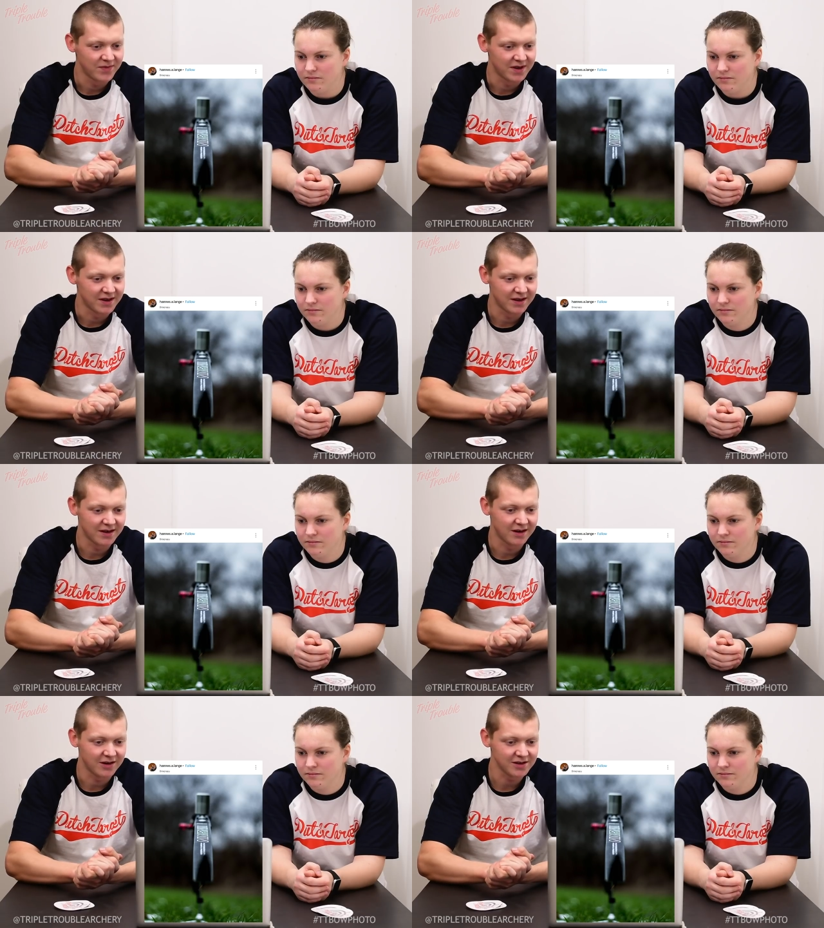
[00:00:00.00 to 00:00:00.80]

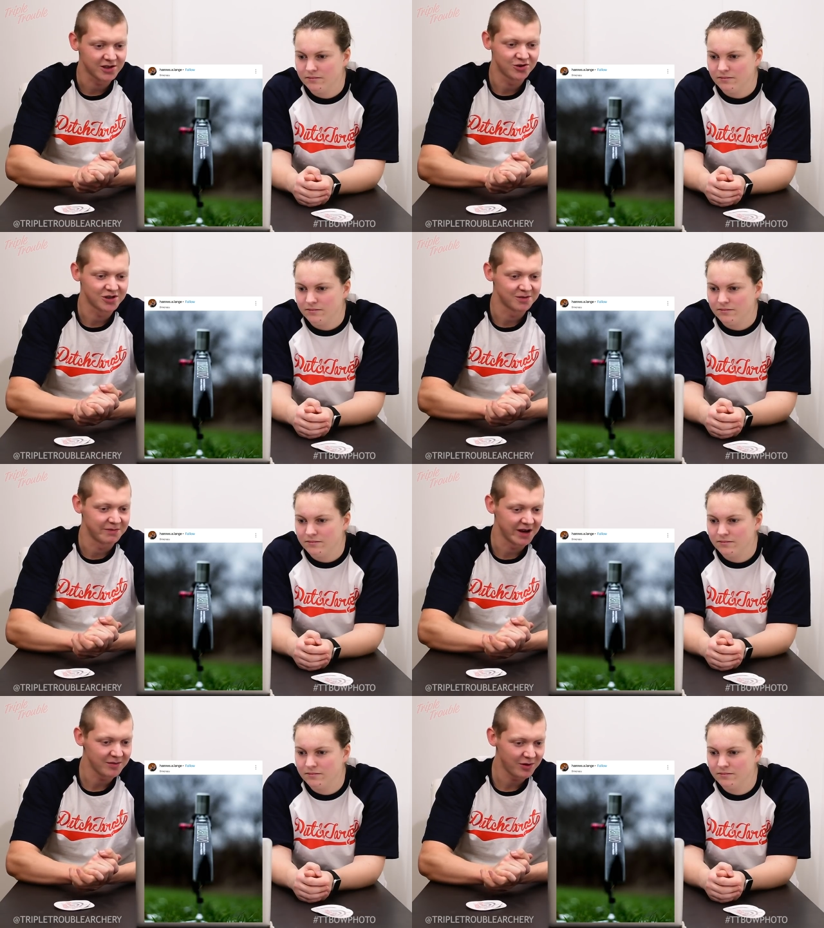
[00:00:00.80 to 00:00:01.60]
Speaker 1: Uh, Hannes shoots a
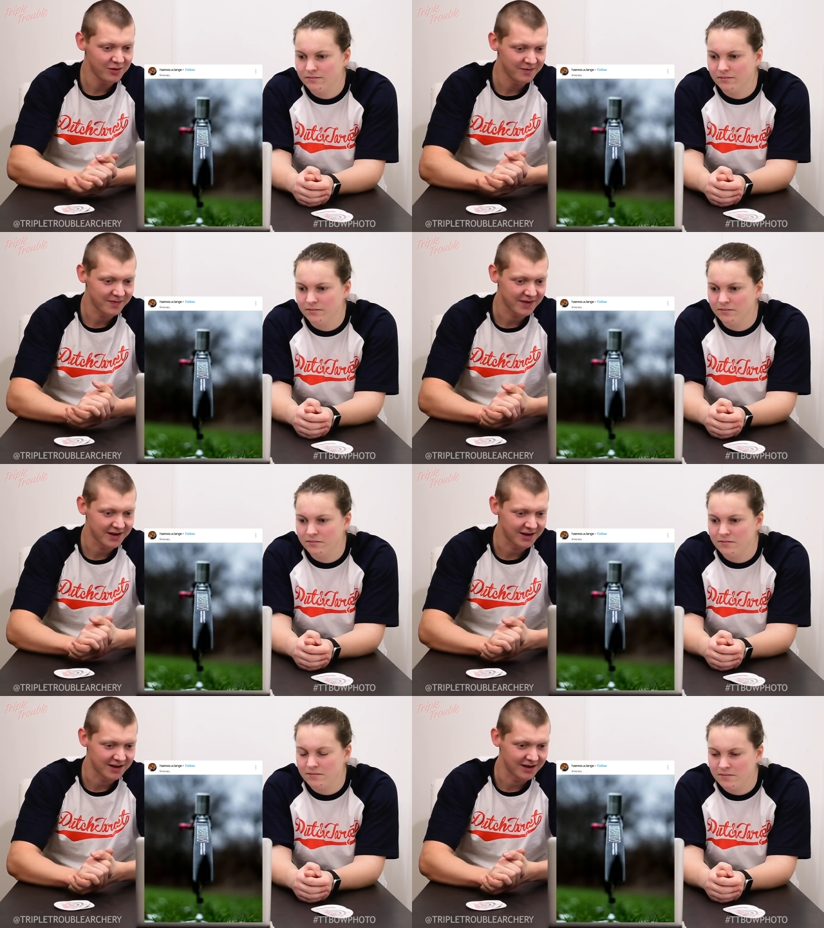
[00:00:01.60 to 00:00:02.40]
barebow,
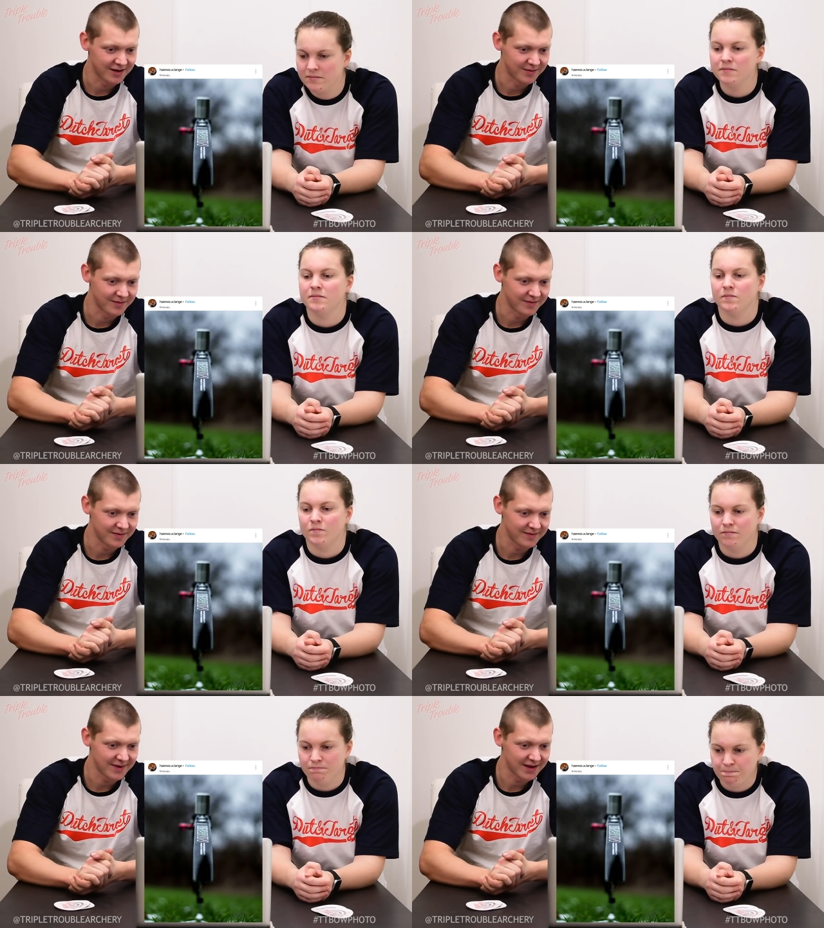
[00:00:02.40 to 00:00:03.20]
um,
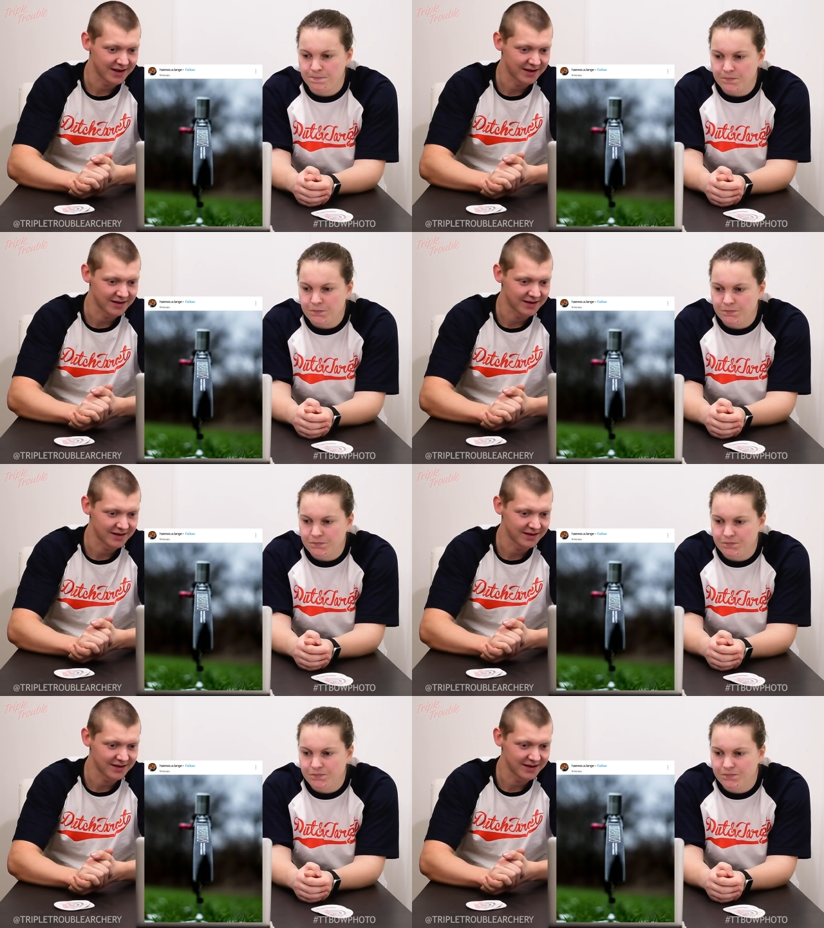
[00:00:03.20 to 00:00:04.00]
and
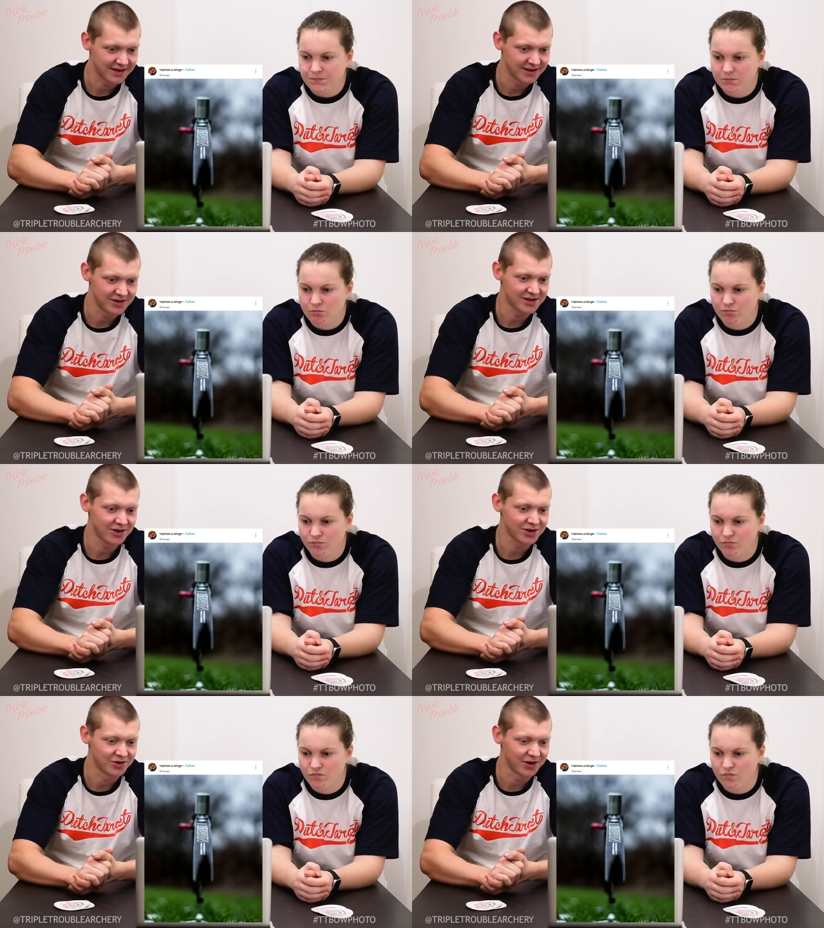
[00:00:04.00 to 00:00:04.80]
it just
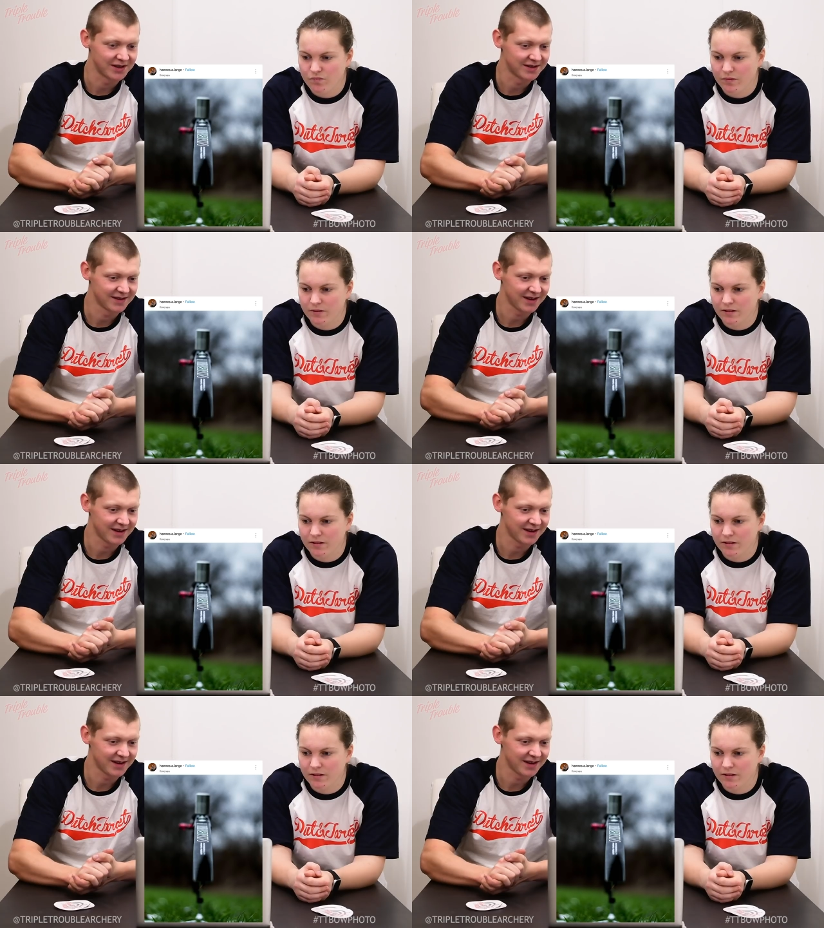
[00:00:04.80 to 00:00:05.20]
looked great.